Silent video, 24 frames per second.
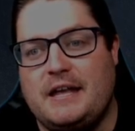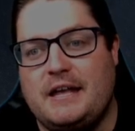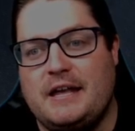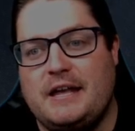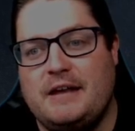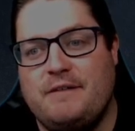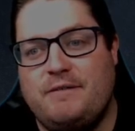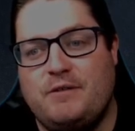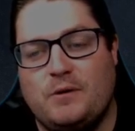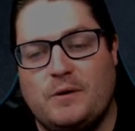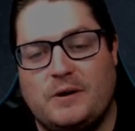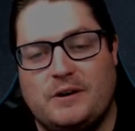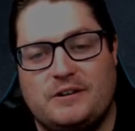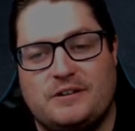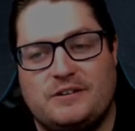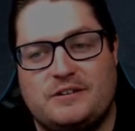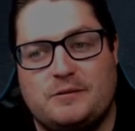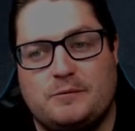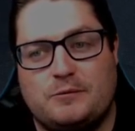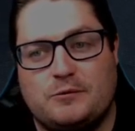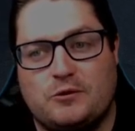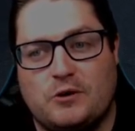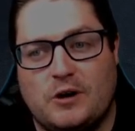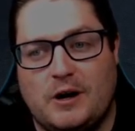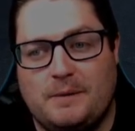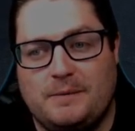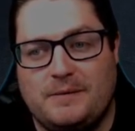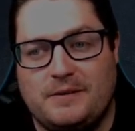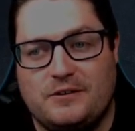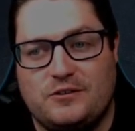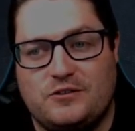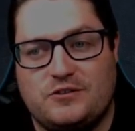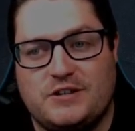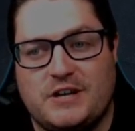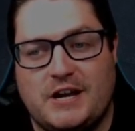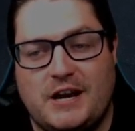If you wanted to subscribe to
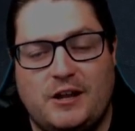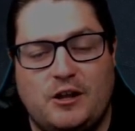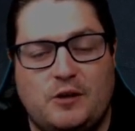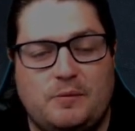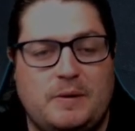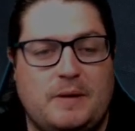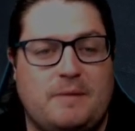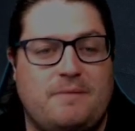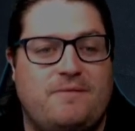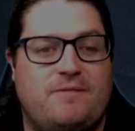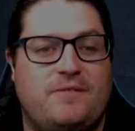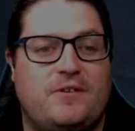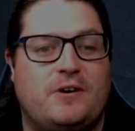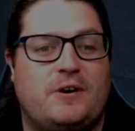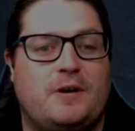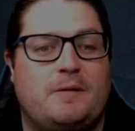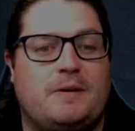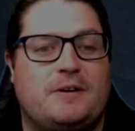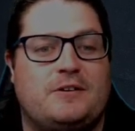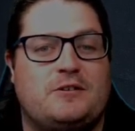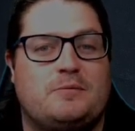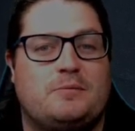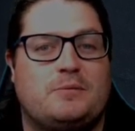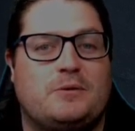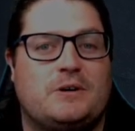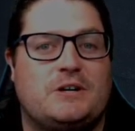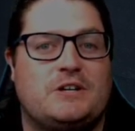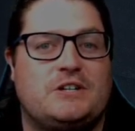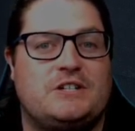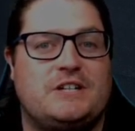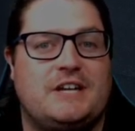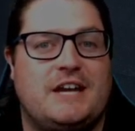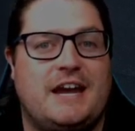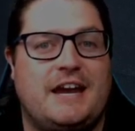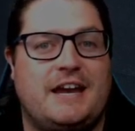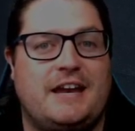this channel, it'd be very much
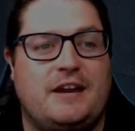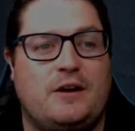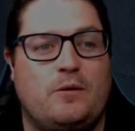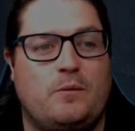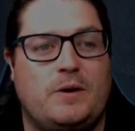appreciated.